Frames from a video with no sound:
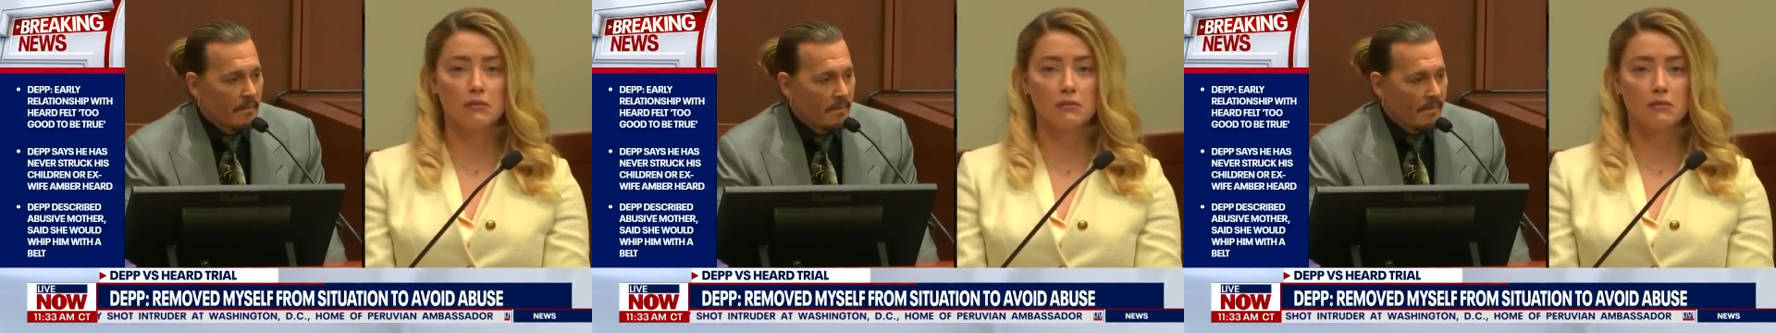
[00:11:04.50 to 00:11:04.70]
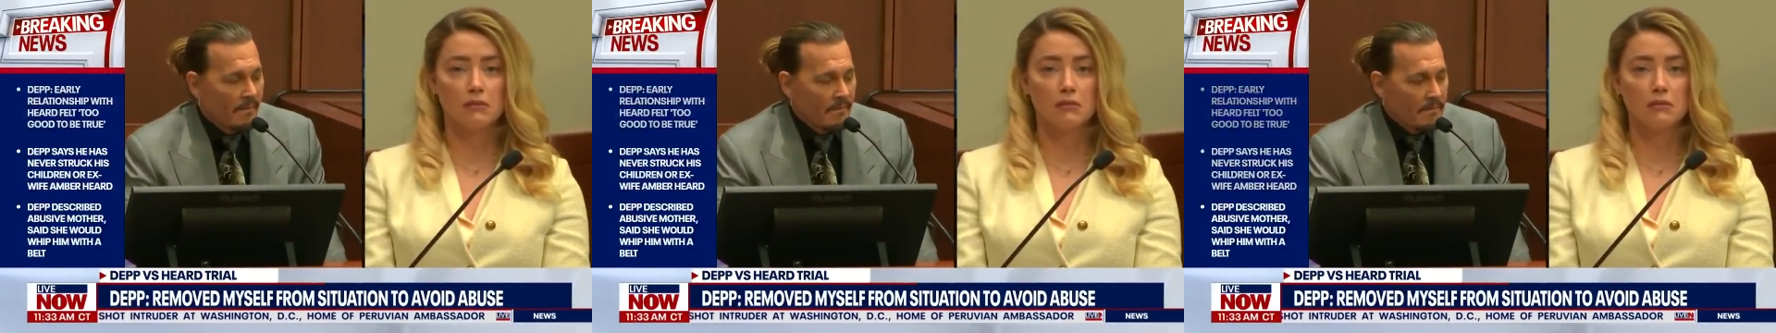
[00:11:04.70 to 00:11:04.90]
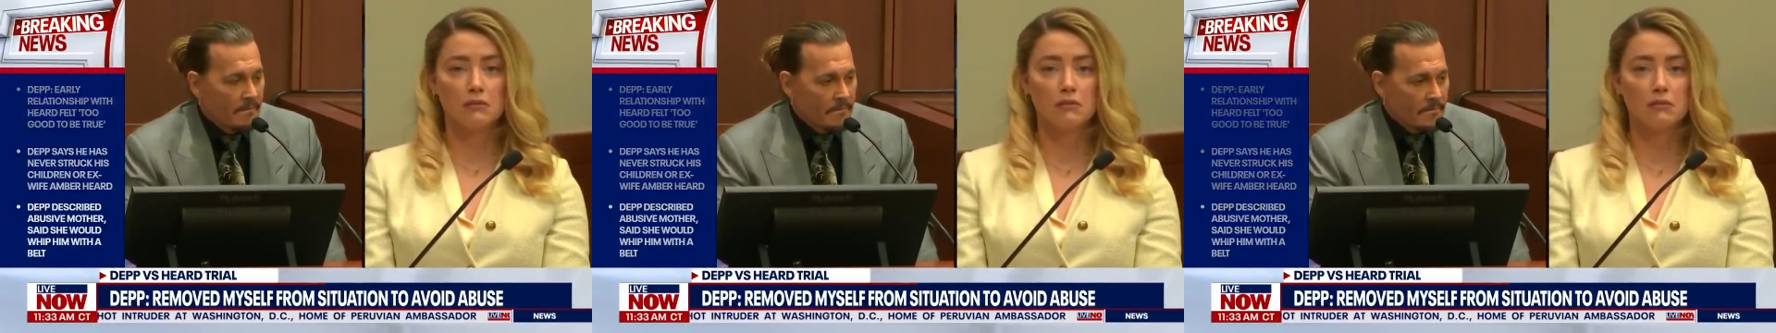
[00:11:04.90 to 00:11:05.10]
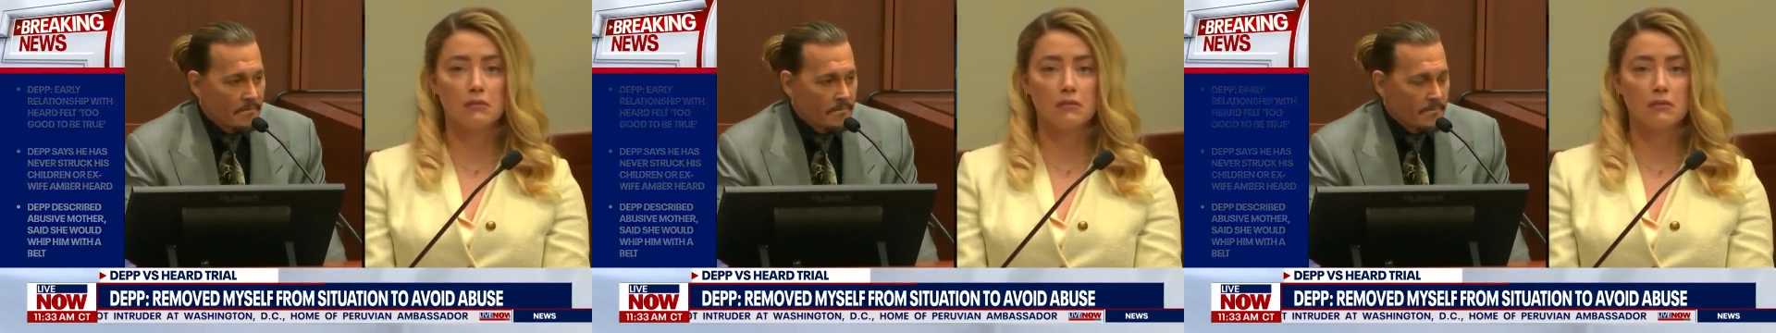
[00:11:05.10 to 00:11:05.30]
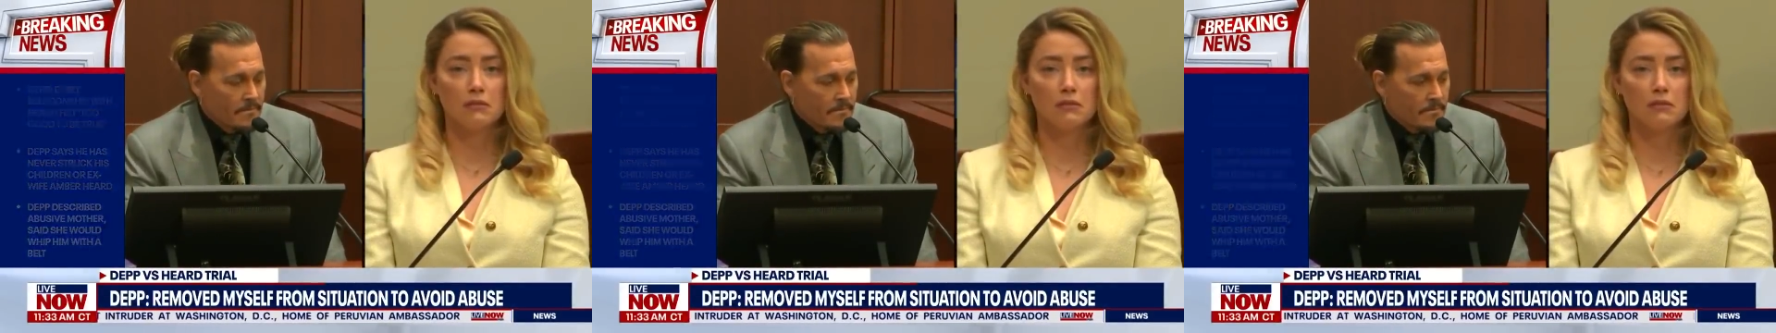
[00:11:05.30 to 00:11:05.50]

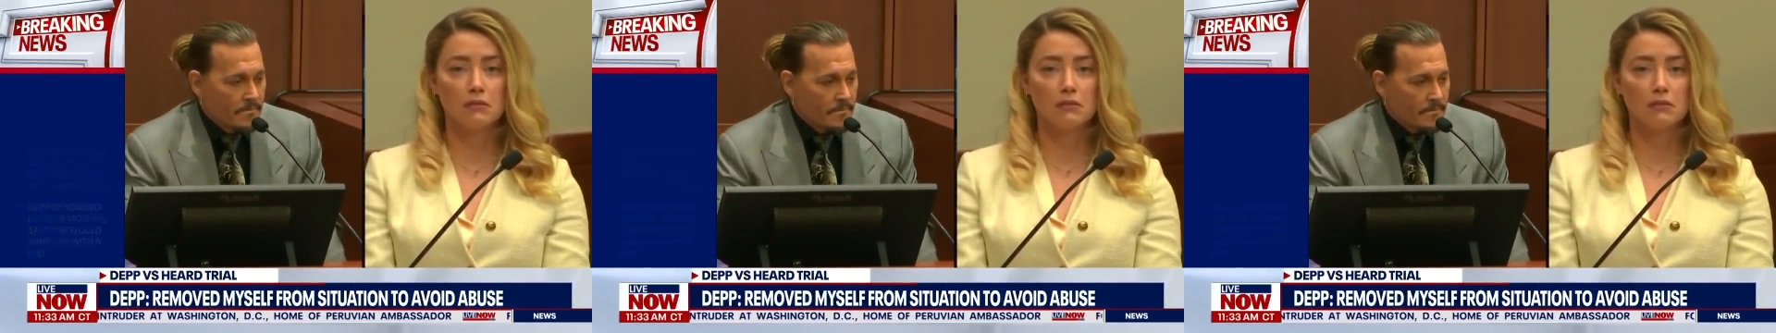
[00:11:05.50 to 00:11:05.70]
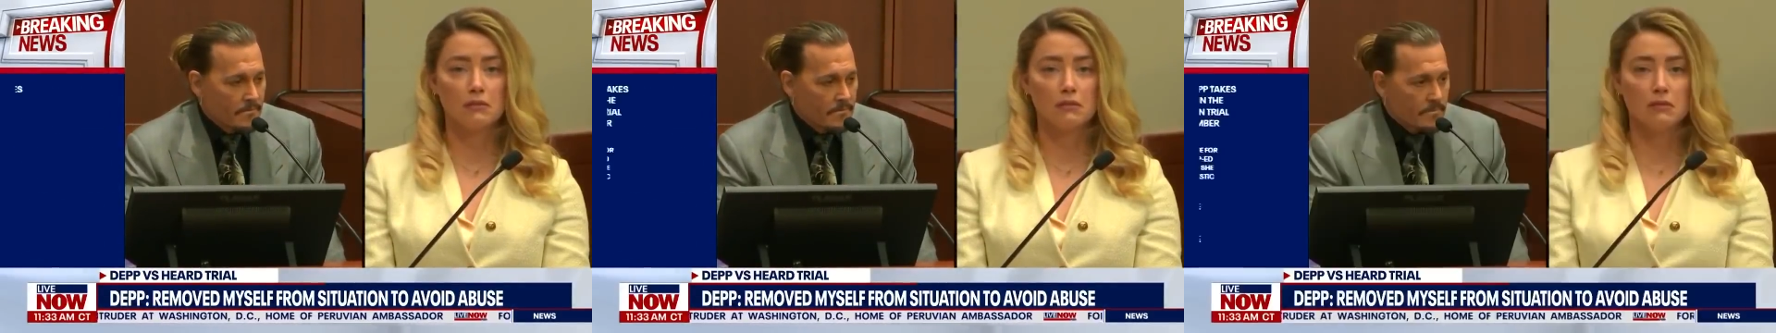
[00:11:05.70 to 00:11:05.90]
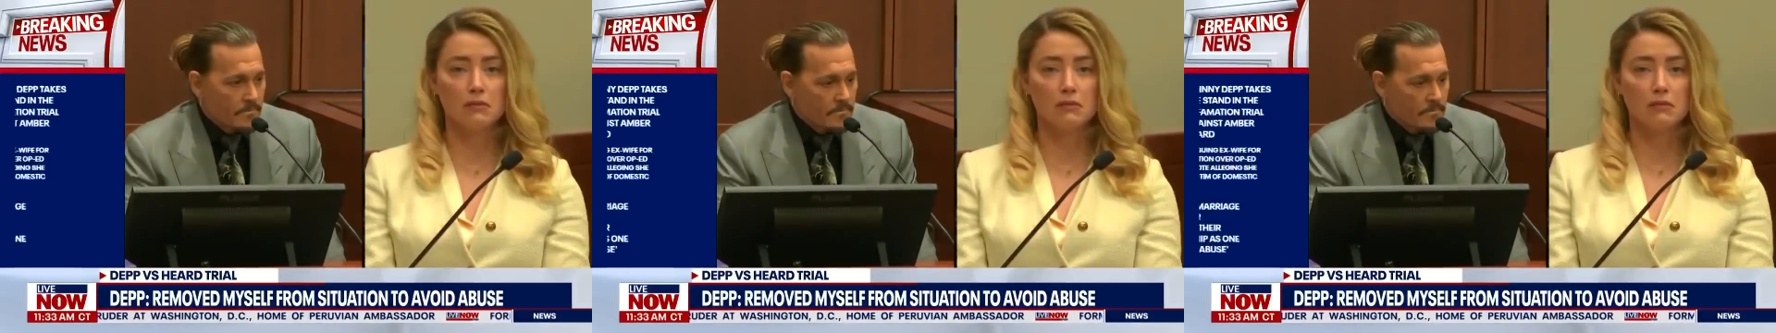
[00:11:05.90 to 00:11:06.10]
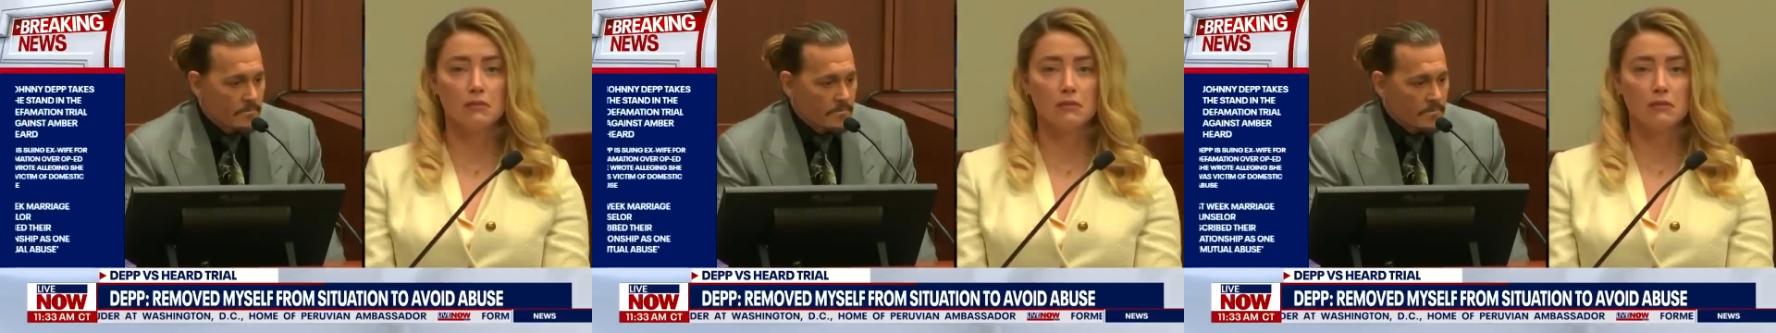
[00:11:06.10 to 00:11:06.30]
Nothing is said.